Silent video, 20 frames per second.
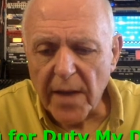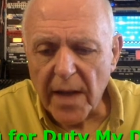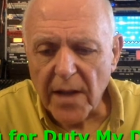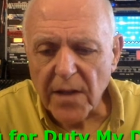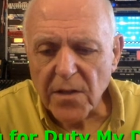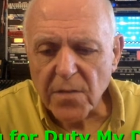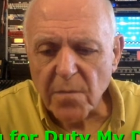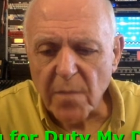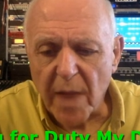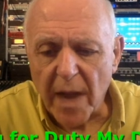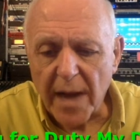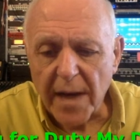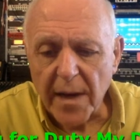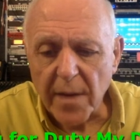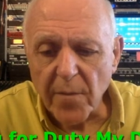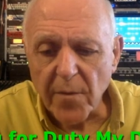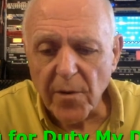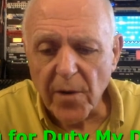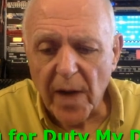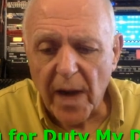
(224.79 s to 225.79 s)
That's my
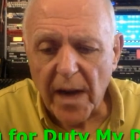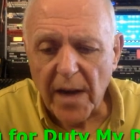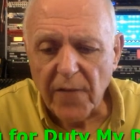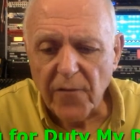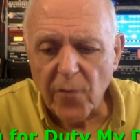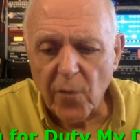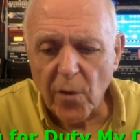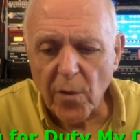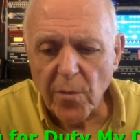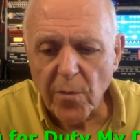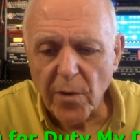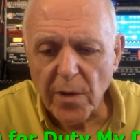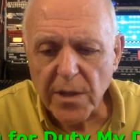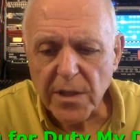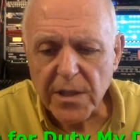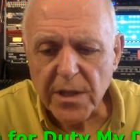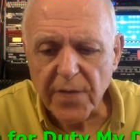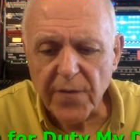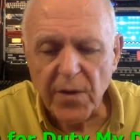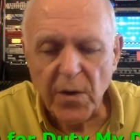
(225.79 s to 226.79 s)
number,
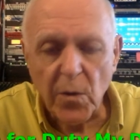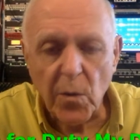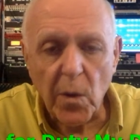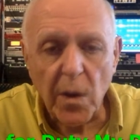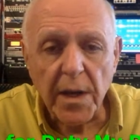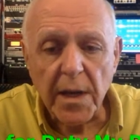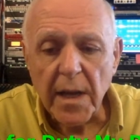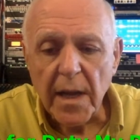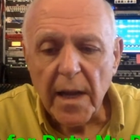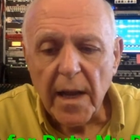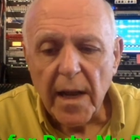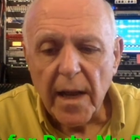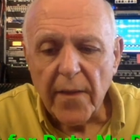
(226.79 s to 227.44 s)
84.71.